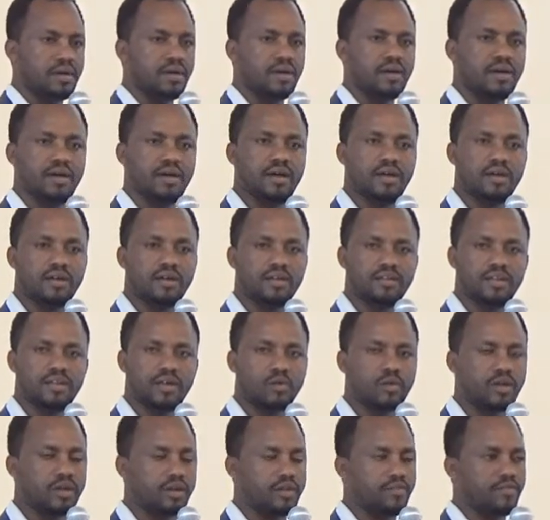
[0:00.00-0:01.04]
There
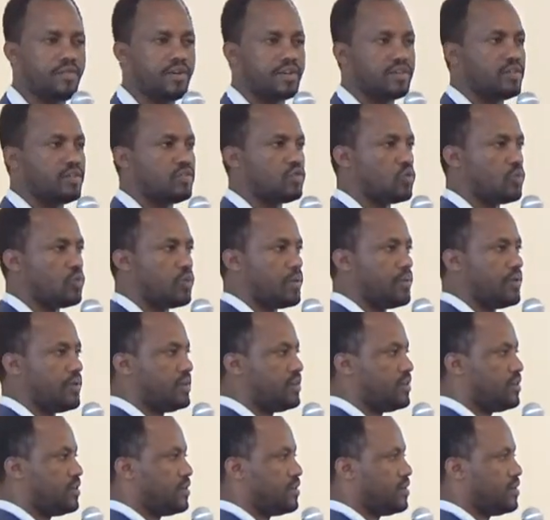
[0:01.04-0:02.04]
were efforts to publish